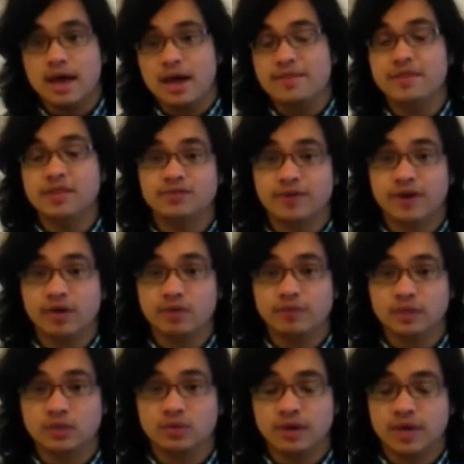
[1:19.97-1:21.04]
In this video we'll be
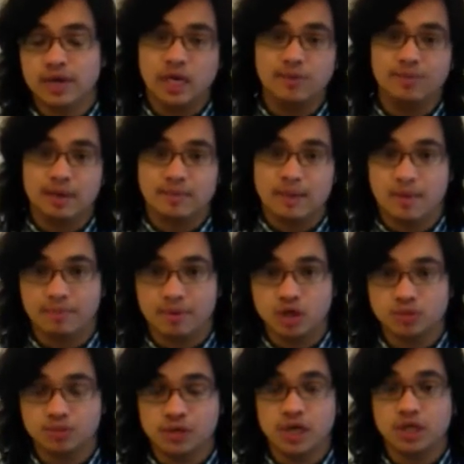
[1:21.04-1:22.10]
talking a little bit about
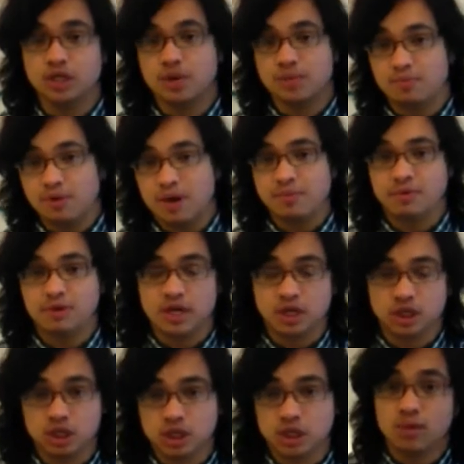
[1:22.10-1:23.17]
post-production,
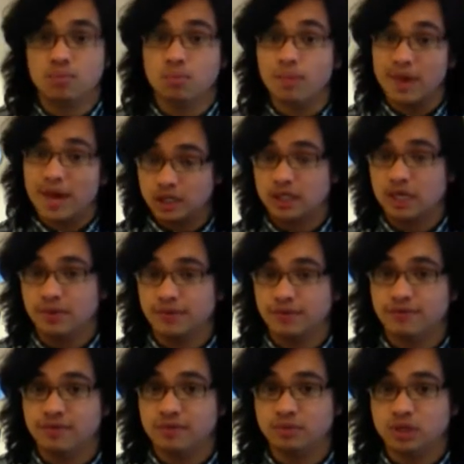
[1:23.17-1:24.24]
pre-production, what we actually did on
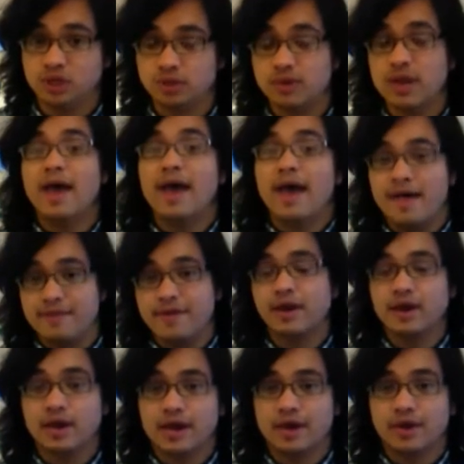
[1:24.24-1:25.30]
the film shoot, and then the
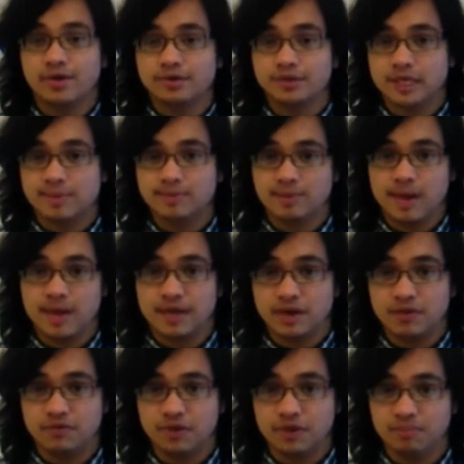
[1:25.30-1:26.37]
line concept behind our
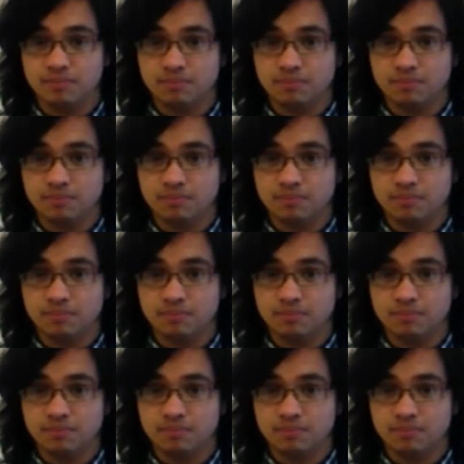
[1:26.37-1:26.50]
film.